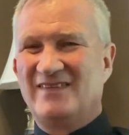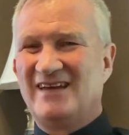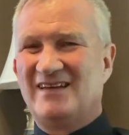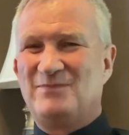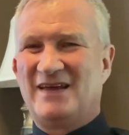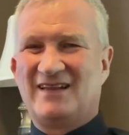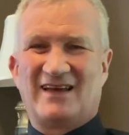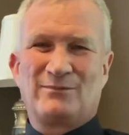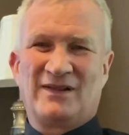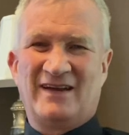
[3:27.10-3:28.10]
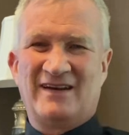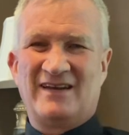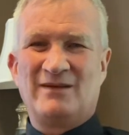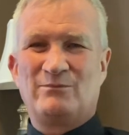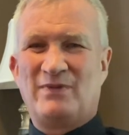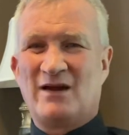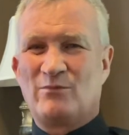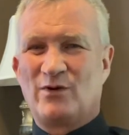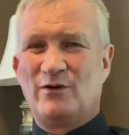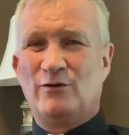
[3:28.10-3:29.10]
It'd be like planting
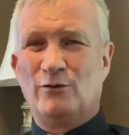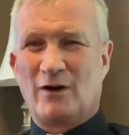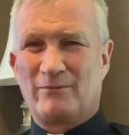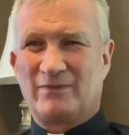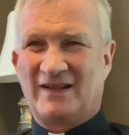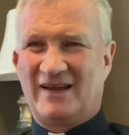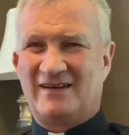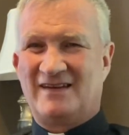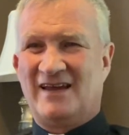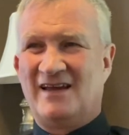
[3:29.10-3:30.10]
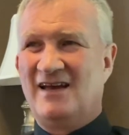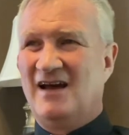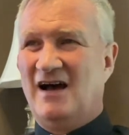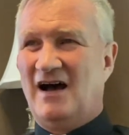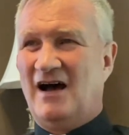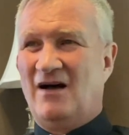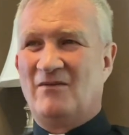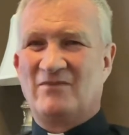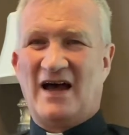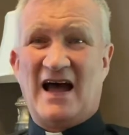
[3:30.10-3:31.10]
bamboo or planting
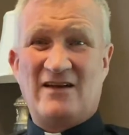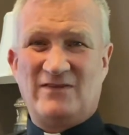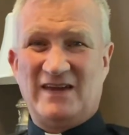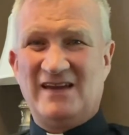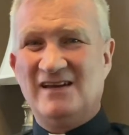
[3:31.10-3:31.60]
ivy.